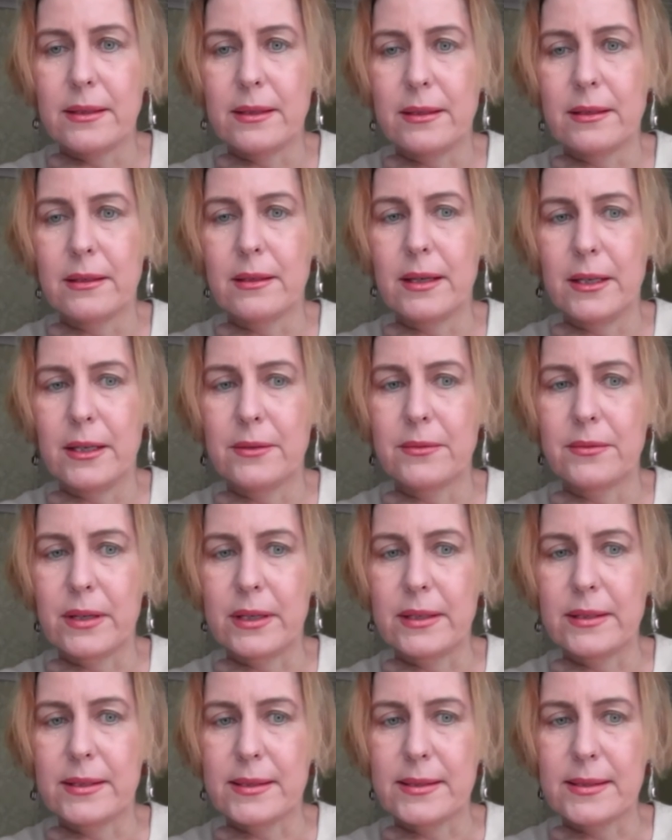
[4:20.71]
in, in
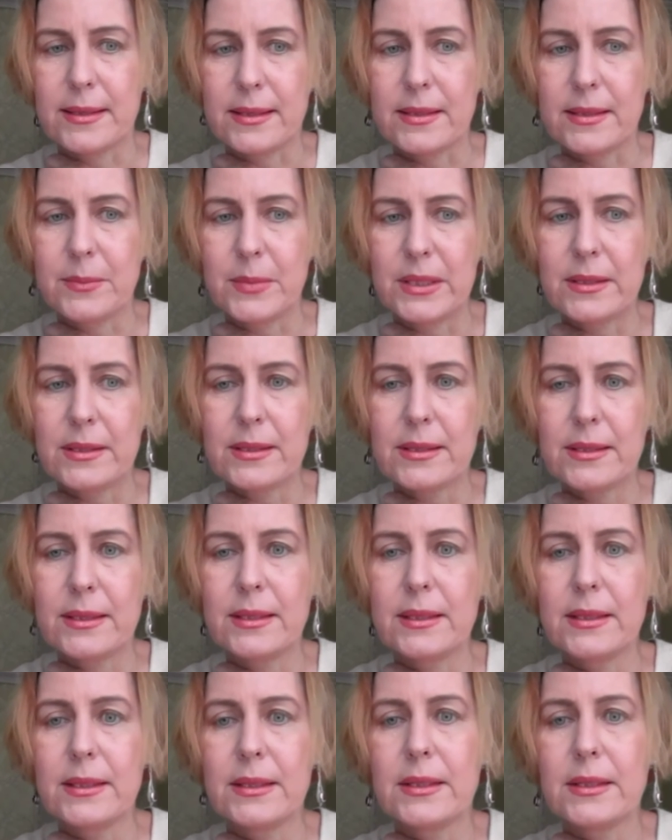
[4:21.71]
threat assessments.